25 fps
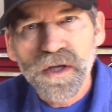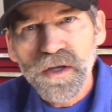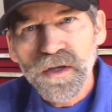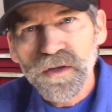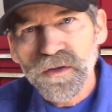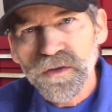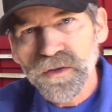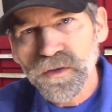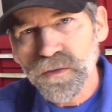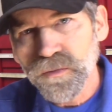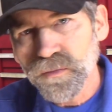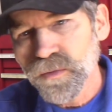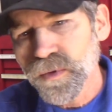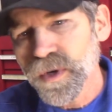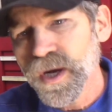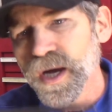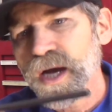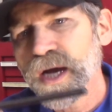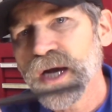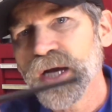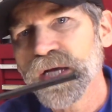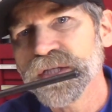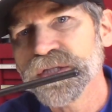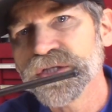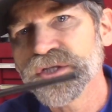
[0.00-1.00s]
the
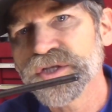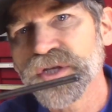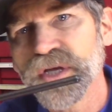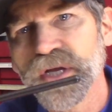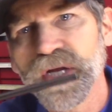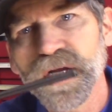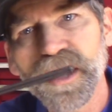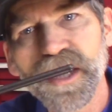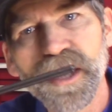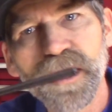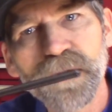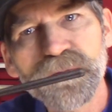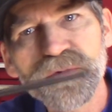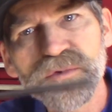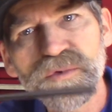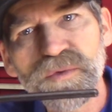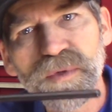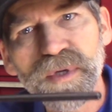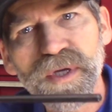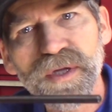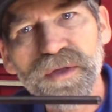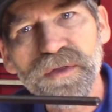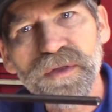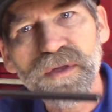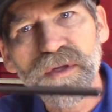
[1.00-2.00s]
rods that it comes
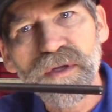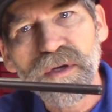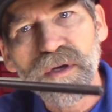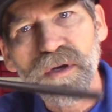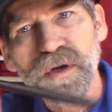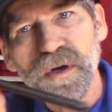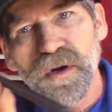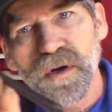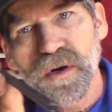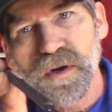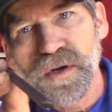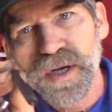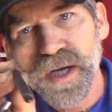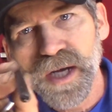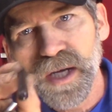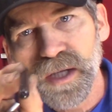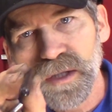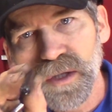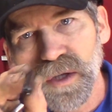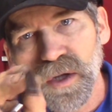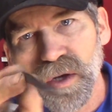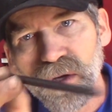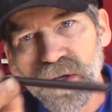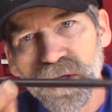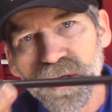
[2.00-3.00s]
with are not
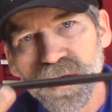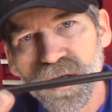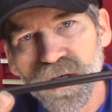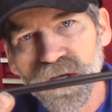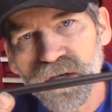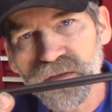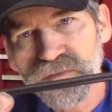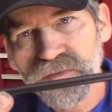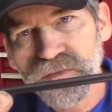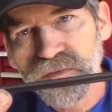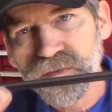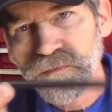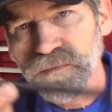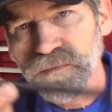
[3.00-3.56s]
long enough.